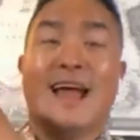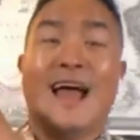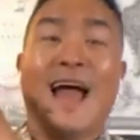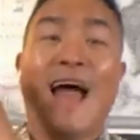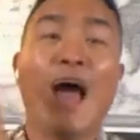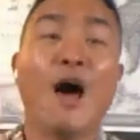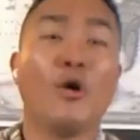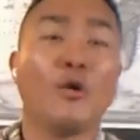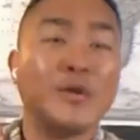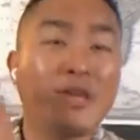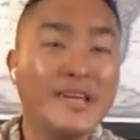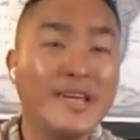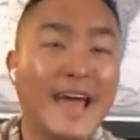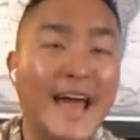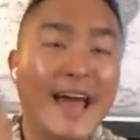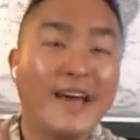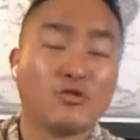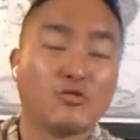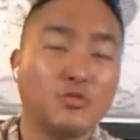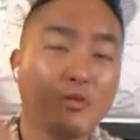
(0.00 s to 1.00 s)
how he
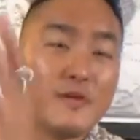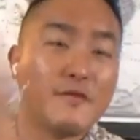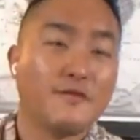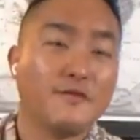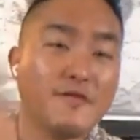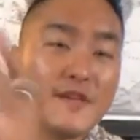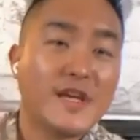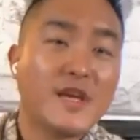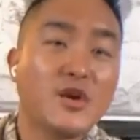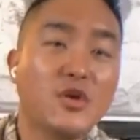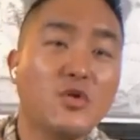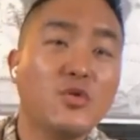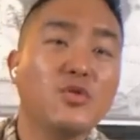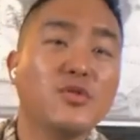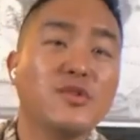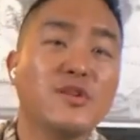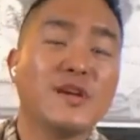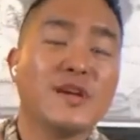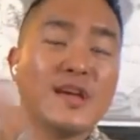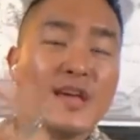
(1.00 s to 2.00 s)
has
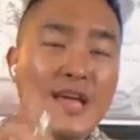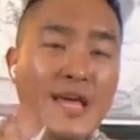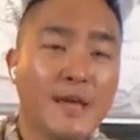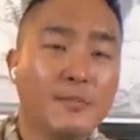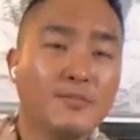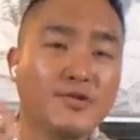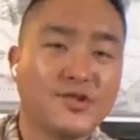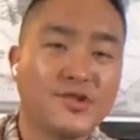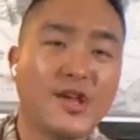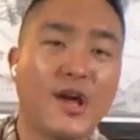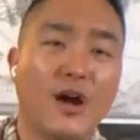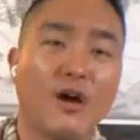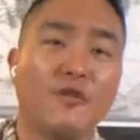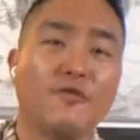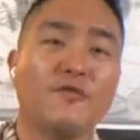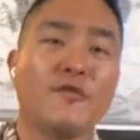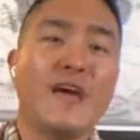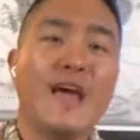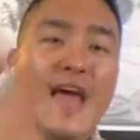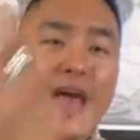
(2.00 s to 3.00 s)
revealed
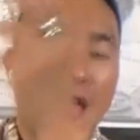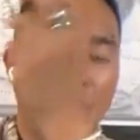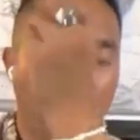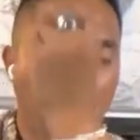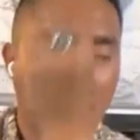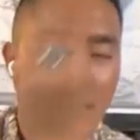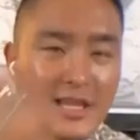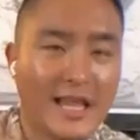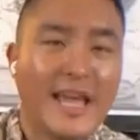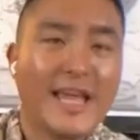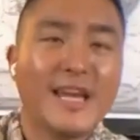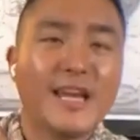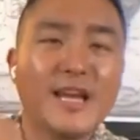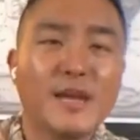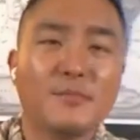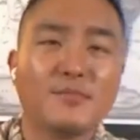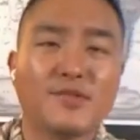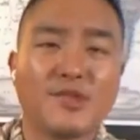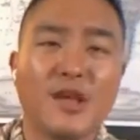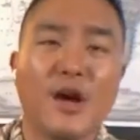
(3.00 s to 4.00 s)
himself and
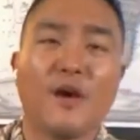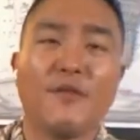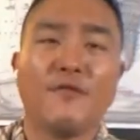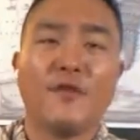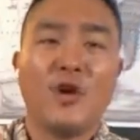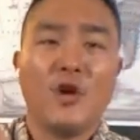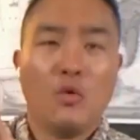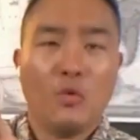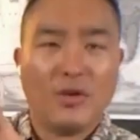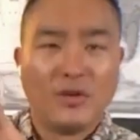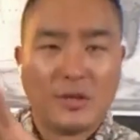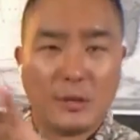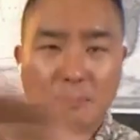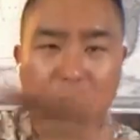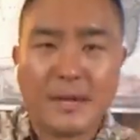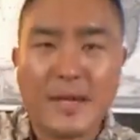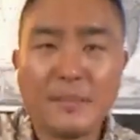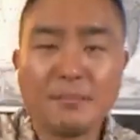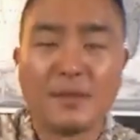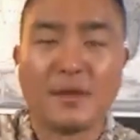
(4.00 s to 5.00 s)
related himself with
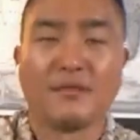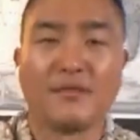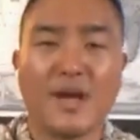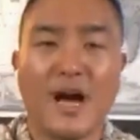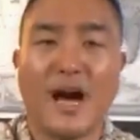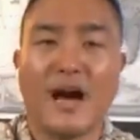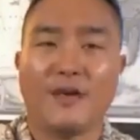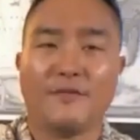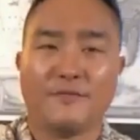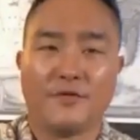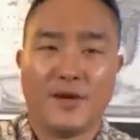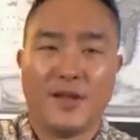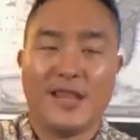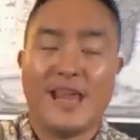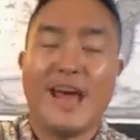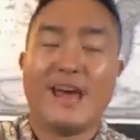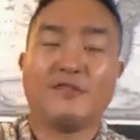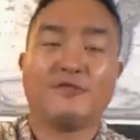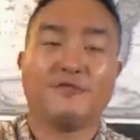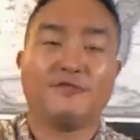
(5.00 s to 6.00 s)
the people of God for the
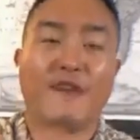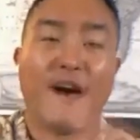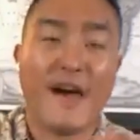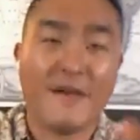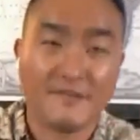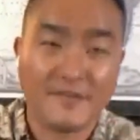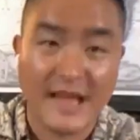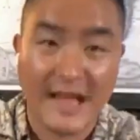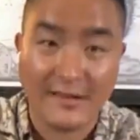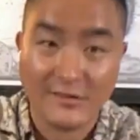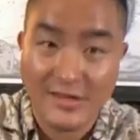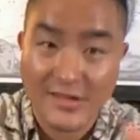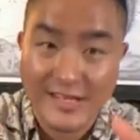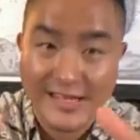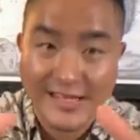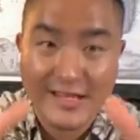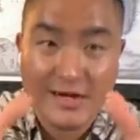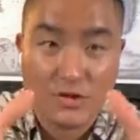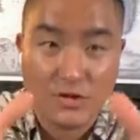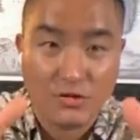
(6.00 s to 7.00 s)
last
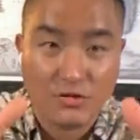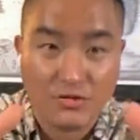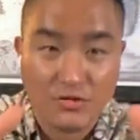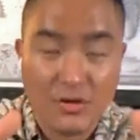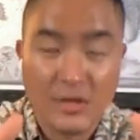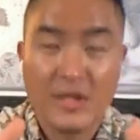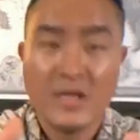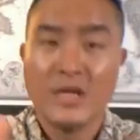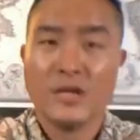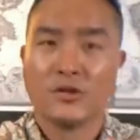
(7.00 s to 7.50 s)
5,000 years.